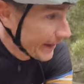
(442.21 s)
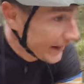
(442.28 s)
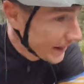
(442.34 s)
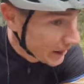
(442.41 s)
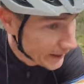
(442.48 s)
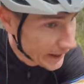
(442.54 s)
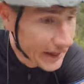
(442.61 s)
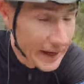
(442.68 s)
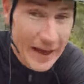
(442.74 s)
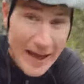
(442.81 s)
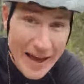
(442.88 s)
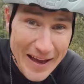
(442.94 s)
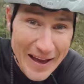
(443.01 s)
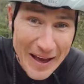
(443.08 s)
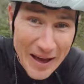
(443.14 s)
I'm
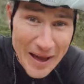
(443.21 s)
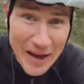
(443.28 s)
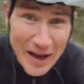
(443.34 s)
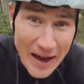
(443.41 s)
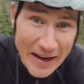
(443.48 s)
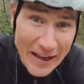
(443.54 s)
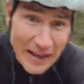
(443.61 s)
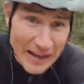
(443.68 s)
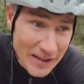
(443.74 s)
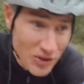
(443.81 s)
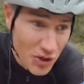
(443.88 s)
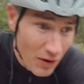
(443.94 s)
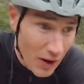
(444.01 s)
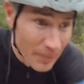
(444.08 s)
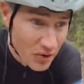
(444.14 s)
gonna
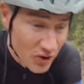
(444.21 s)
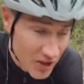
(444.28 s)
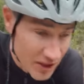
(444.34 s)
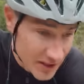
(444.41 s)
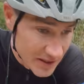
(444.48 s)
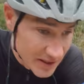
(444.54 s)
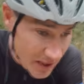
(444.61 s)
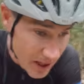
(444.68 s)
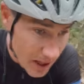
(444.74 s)
interrupt this